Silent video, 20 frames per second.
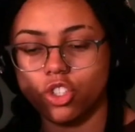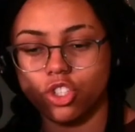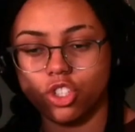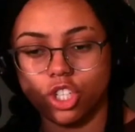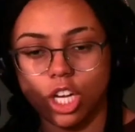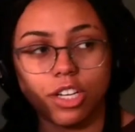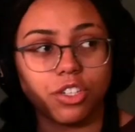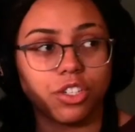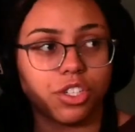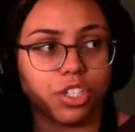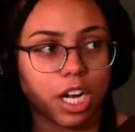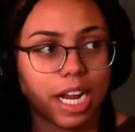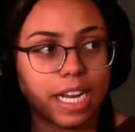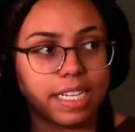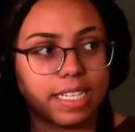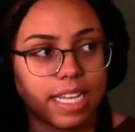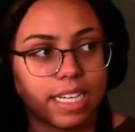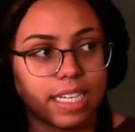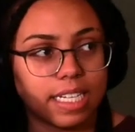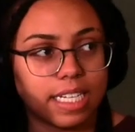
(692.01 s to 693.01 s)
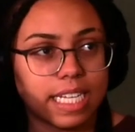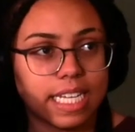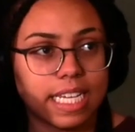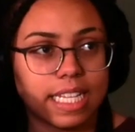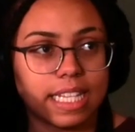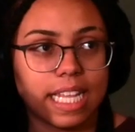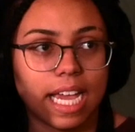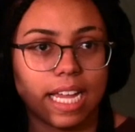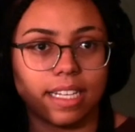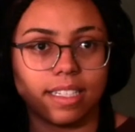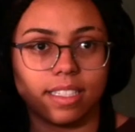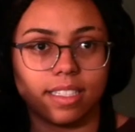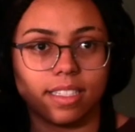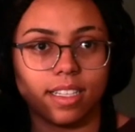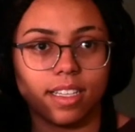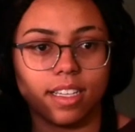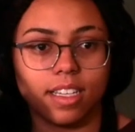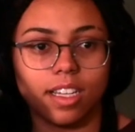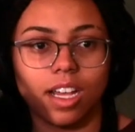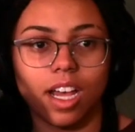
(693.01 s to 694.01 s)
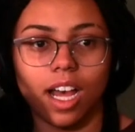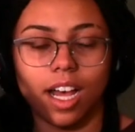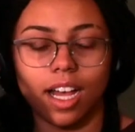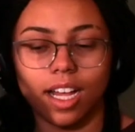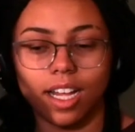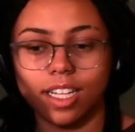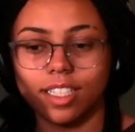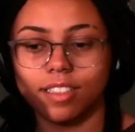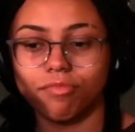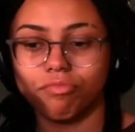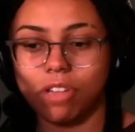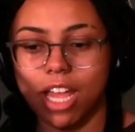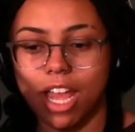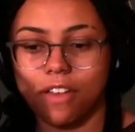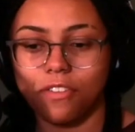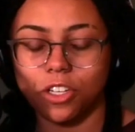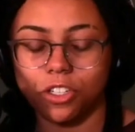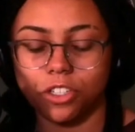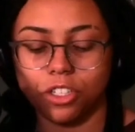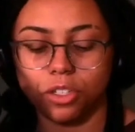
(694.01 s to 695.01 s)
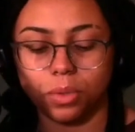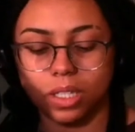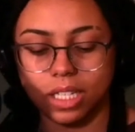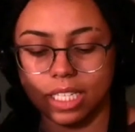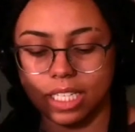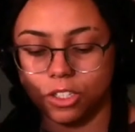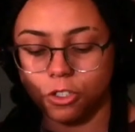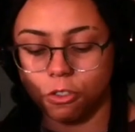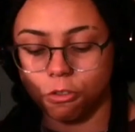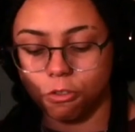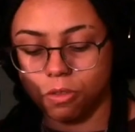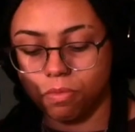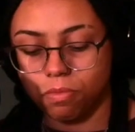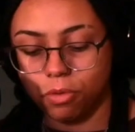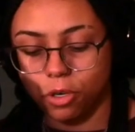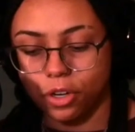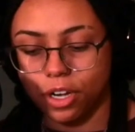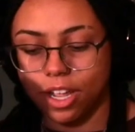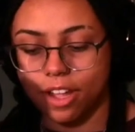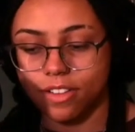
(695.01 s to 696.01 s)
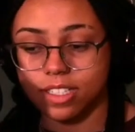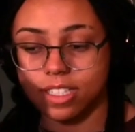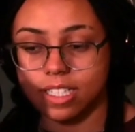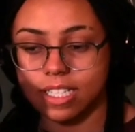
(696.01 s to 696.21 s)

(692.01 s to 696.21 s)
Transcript: gender identity, and that's having to do with the issues of pronouns.